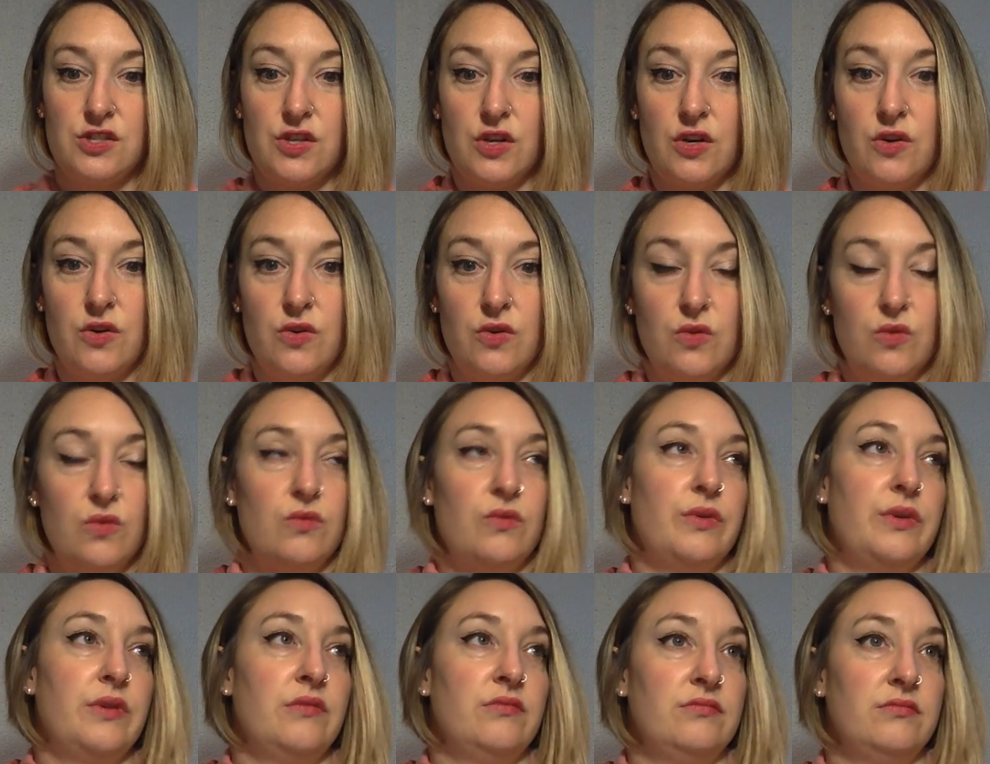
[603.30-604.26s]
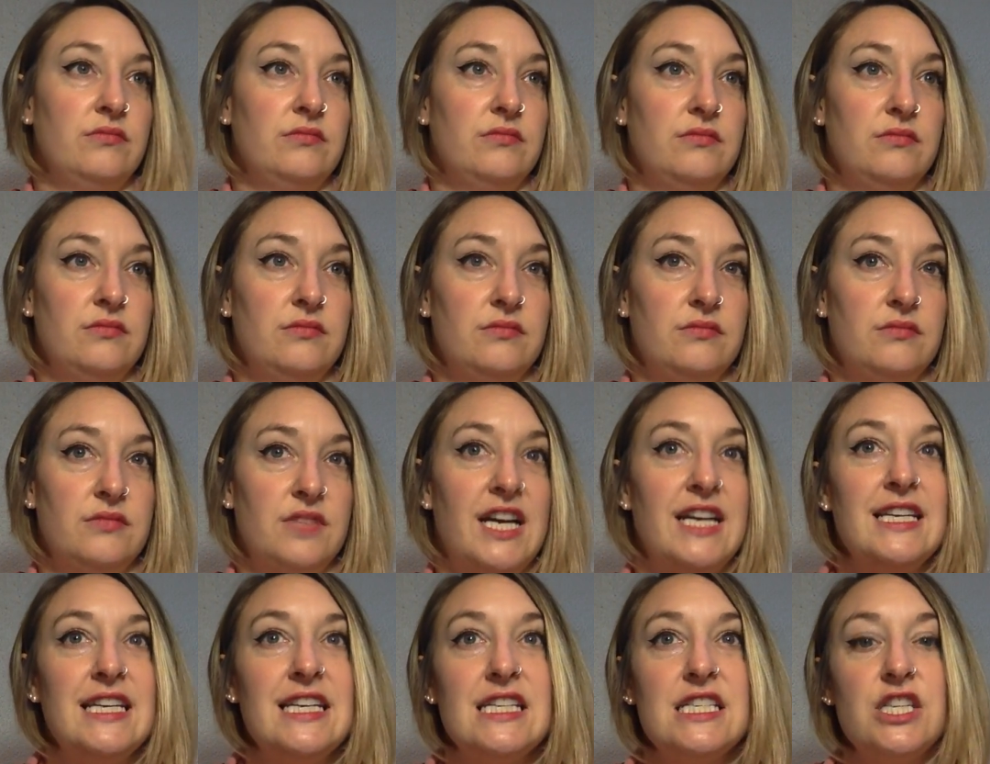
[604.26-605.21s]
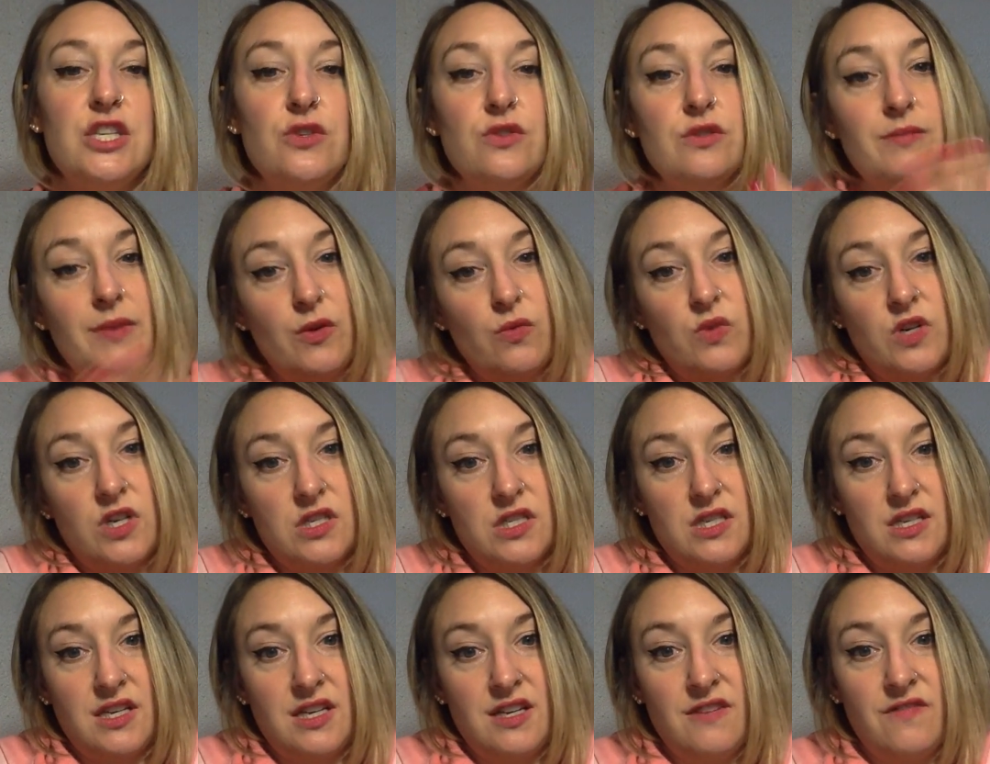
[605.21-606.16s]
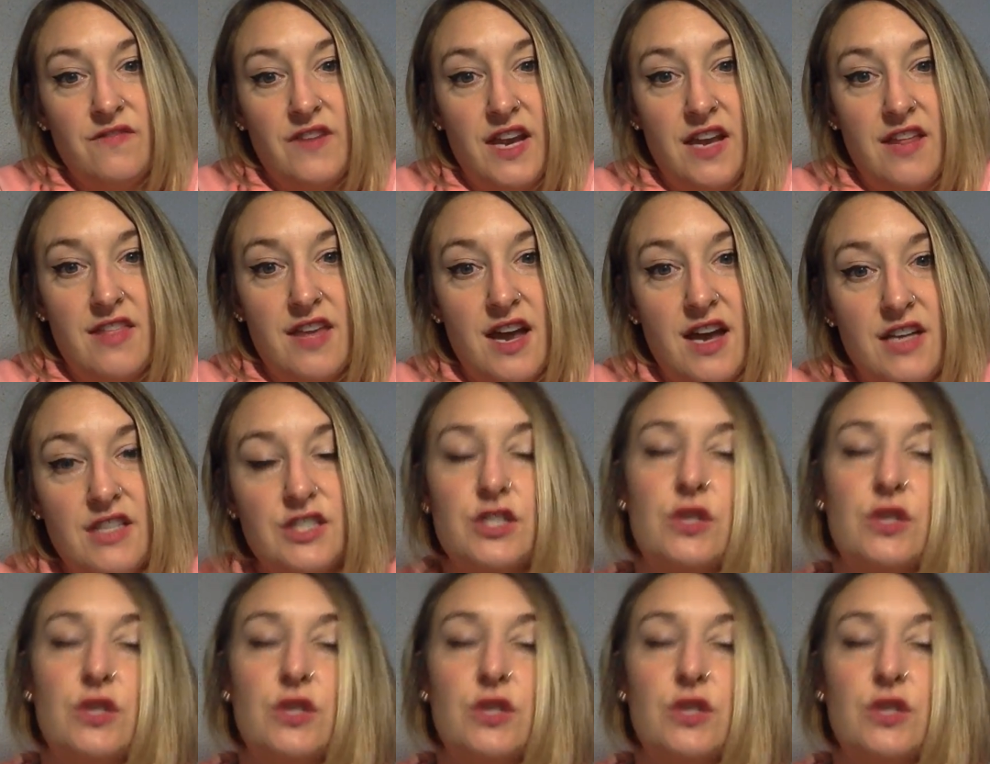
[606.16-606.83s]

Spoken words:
so I need to use my words and convey that.